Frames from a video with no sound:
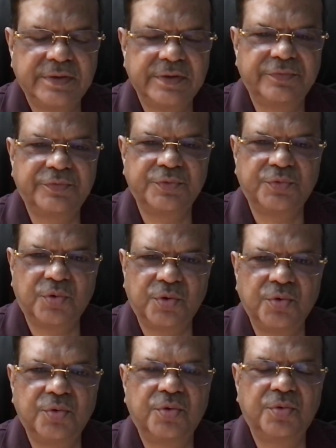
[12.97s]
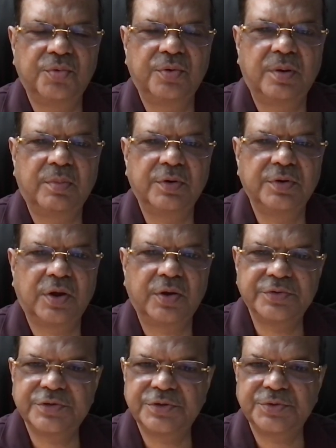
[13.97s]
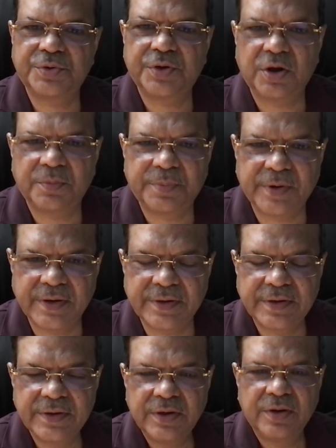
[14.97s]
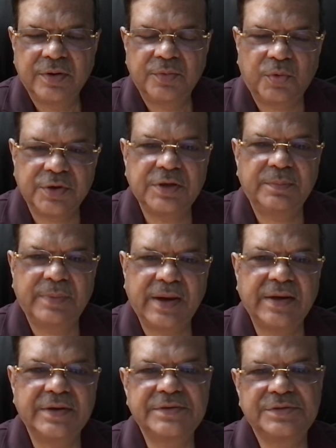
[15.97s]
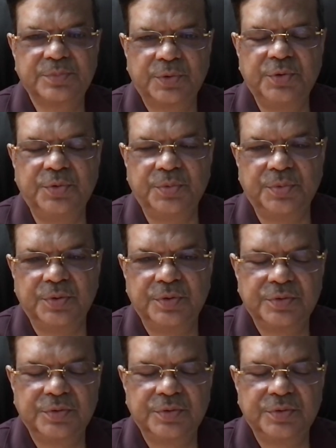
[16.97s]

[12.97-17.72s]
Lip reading: If you don't know about the houses, you cannot predict what the planets would do.